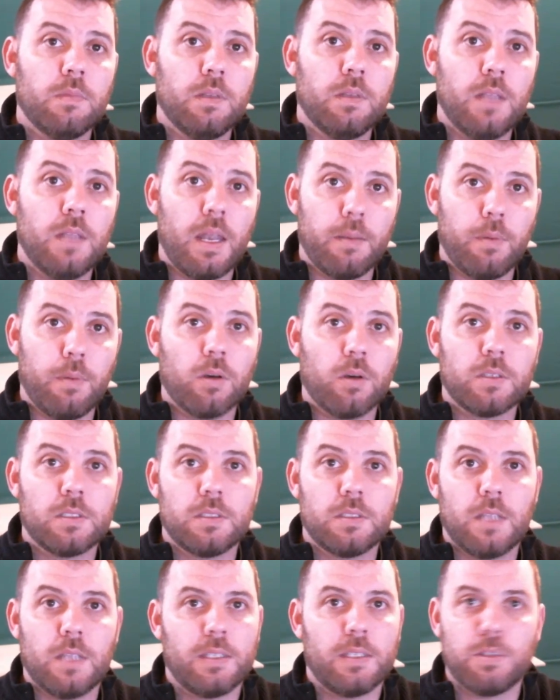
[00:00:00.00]
letterbox,
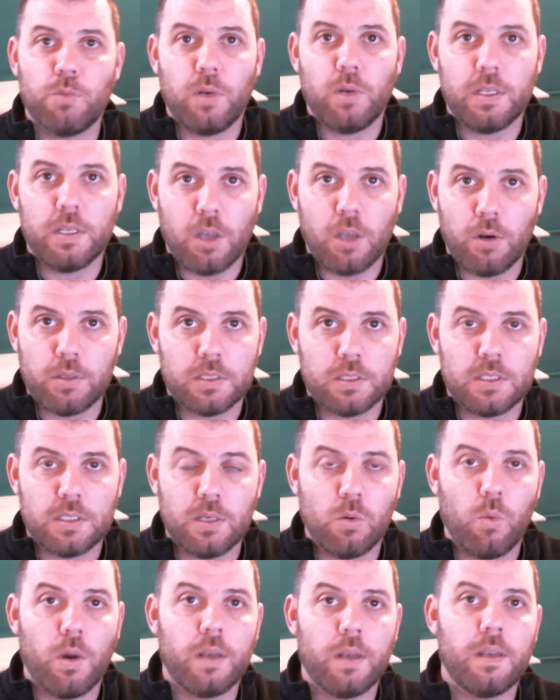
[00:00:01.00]
they really only
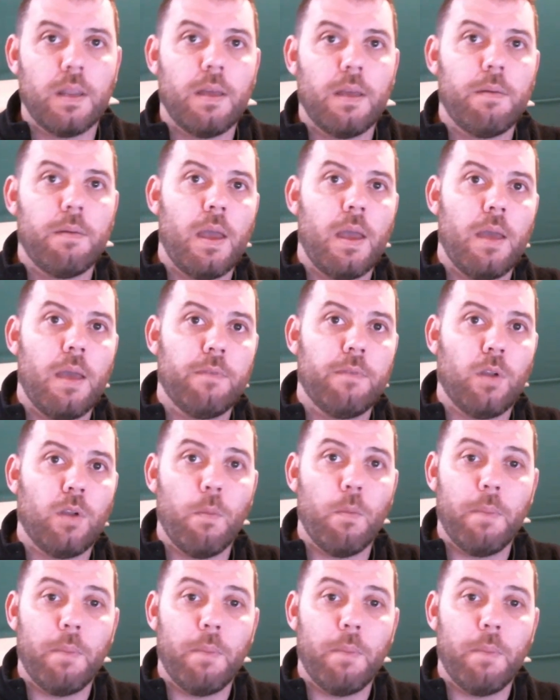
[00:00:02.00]
steal one envelope.